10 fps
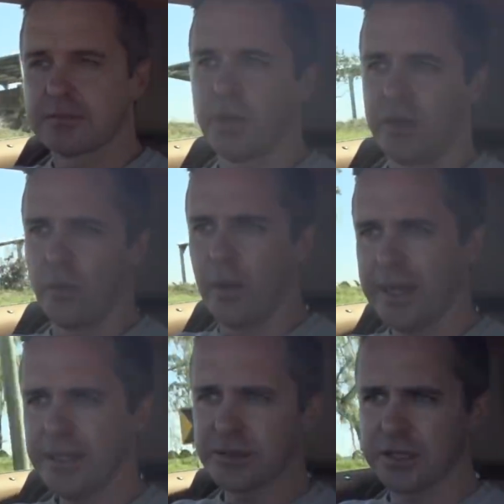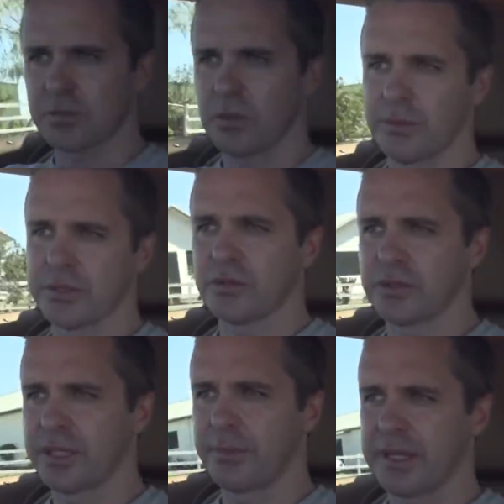by the way, just while we're
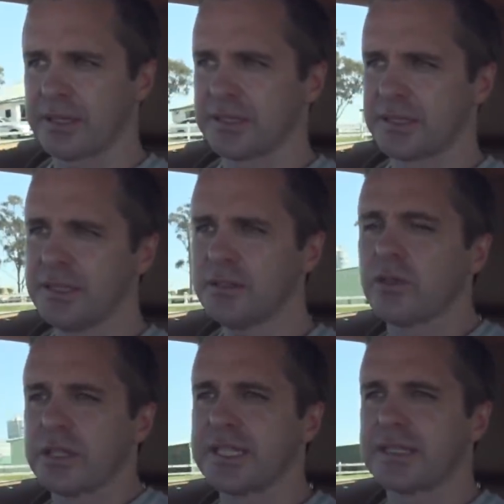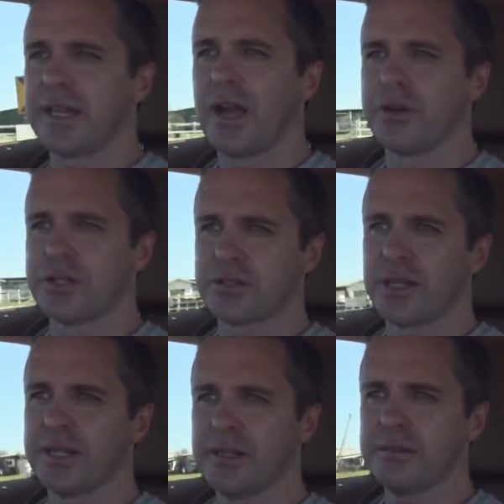talking about these things, or at least they are in
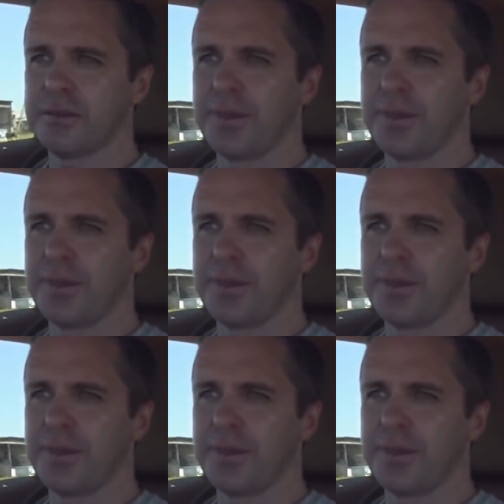Australia.